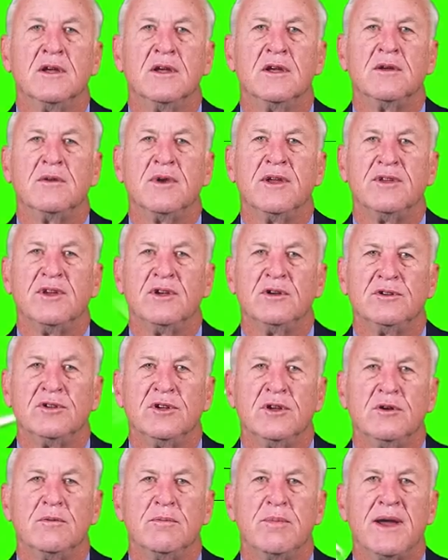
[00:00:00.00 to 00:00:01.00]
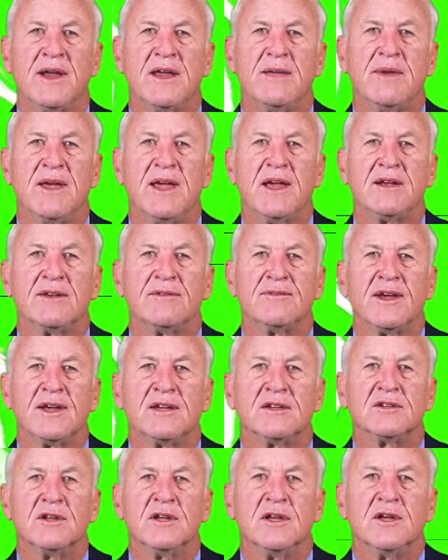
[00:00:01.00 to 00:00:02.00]
Preview 2MABAL
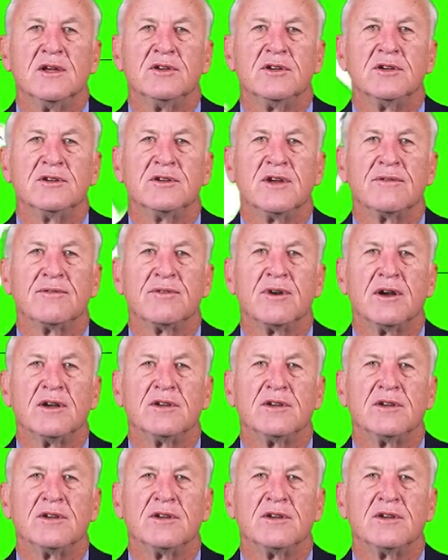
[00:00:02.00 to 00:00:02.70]
effects shows how far a